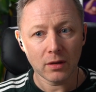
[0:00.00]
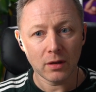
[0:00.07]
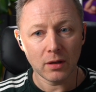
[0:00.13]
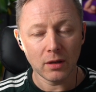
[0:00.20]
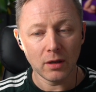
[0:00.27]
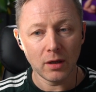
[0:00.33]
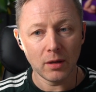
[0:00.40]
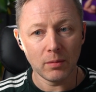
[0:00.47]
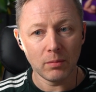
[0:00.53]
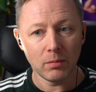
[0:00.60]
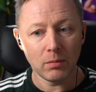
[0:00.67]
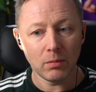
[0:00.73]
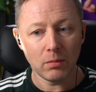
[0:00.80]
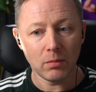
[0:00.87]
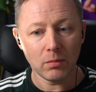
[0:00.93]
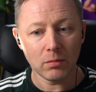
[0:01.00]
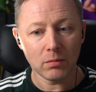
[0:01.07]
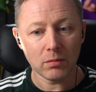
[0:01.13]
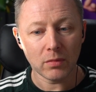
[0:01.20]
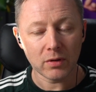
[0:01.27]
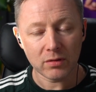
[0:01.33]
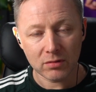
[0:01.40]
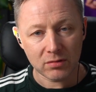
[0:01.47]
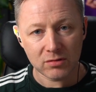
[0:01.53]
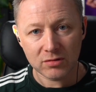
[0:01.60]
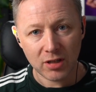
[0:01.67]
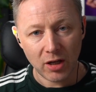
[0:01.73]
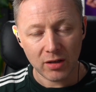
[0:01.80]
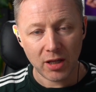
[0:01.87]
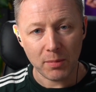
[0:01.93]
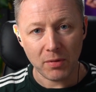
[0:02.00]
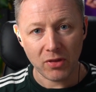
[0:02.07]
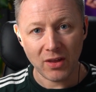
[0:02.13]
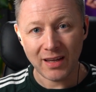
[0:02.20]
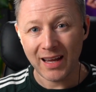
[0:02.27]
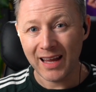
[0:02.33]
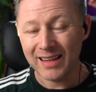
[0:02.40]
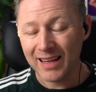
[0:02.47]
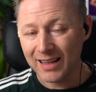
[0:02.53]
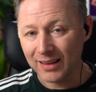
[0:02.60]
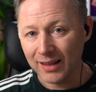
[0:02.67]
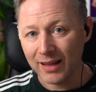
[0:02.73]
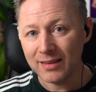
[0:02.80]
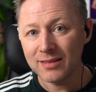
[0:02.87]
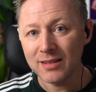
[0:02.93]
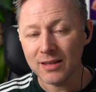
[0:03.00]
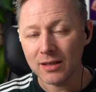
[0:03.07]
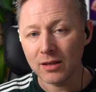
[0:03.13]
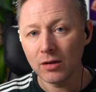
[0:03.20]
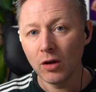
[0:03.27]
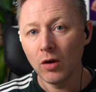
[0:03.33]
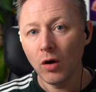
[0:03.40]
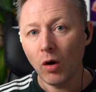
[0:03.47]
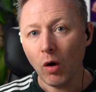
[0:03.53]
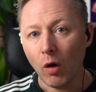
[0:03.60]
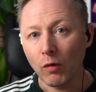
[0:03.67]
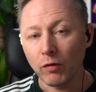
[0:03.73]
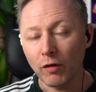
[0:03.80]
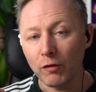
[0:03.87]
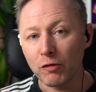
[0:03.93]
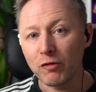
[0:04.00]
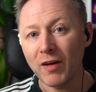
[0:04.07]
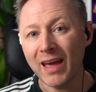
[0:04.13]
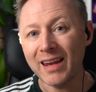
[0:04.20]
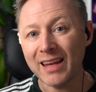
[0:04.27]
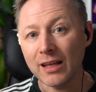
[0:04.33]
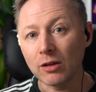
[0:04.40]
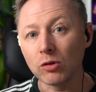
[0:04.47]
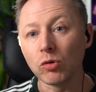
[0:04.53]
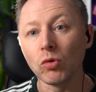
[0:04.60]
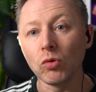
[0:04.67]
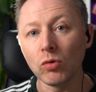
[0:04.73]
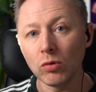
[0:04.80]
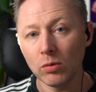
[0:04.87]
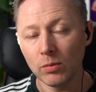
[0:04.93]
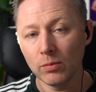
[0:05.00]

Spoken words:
type of thing in the Atlantic of very low